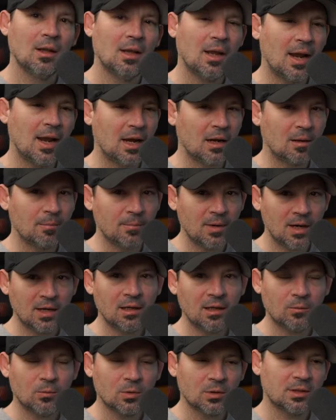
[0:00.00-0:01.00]
In a
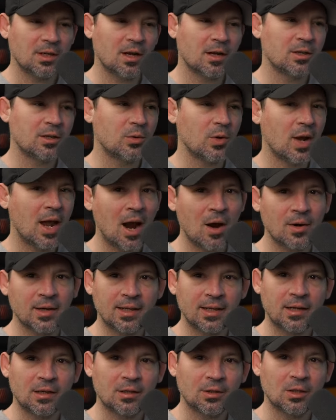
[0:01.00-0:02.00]
minute, we'll tell you how to
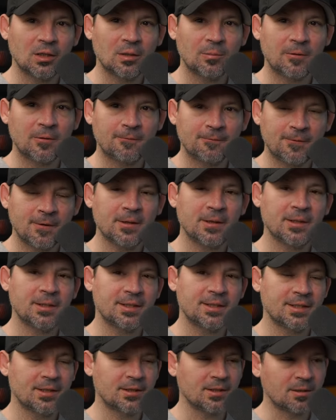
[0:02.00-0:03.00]
enter, but
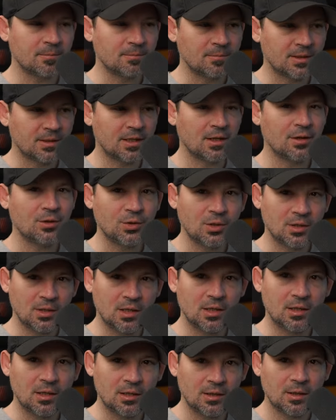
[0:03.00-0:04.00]
first, there's some things you
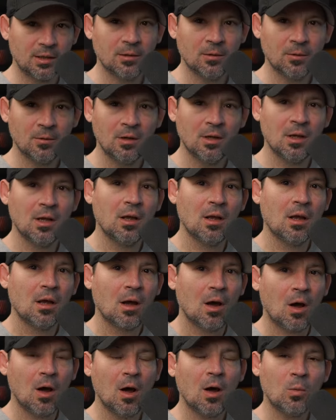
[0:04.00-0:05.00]
need to know.
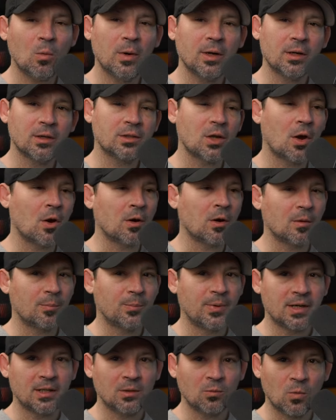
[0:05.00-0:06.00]
All winners are
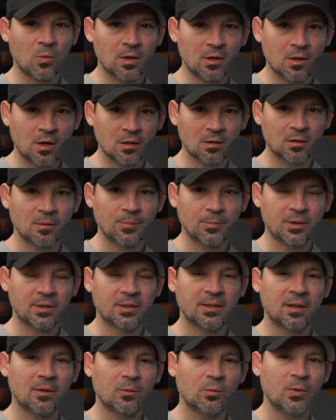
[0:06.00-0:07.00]
picked
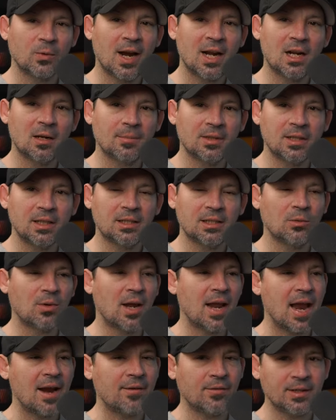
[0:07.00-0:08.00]
100% randomly, so
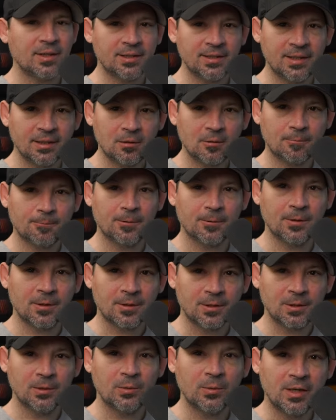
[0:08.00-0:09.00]
every single
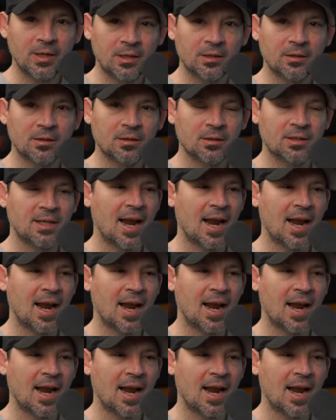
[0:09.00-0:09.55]
person who enters